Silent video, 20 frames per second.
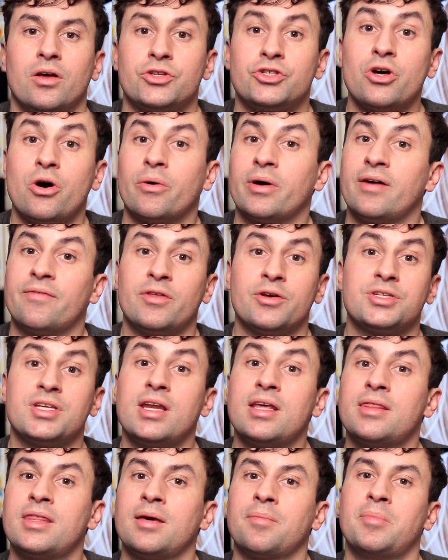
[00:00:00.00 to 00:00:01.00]
So if there's
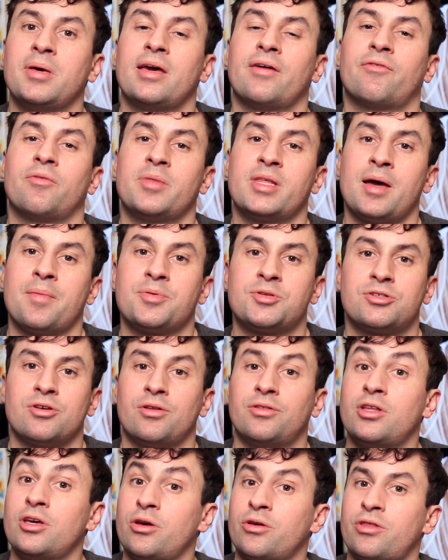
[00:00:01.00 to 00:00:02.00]
anything big from the
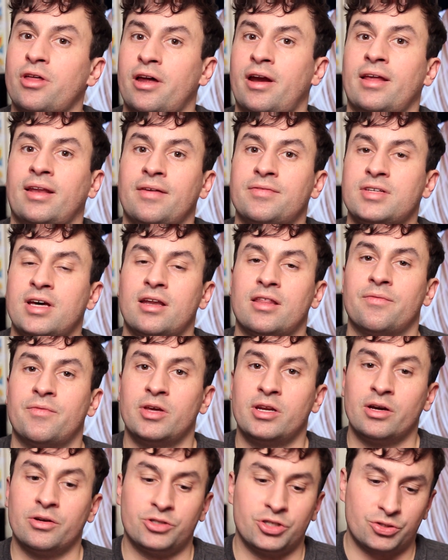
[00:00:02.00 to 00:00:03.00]
episode that you thought I left out of the video,